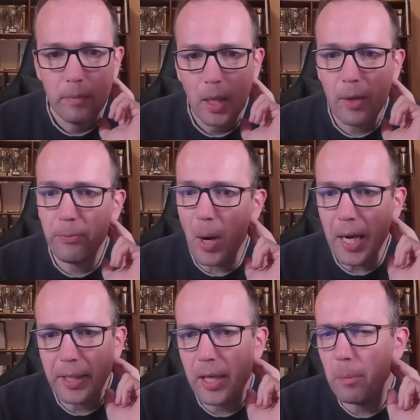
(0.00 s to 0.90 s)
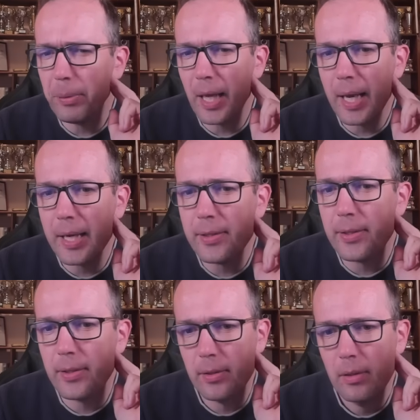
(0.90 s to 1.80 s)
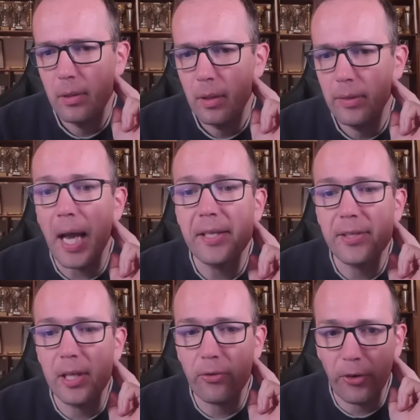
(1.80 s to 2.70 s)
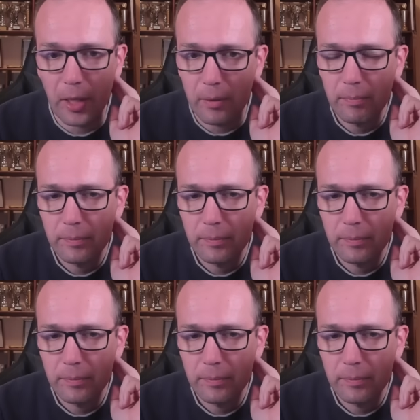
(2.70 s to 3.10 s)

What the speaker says: If white here plays knight c3,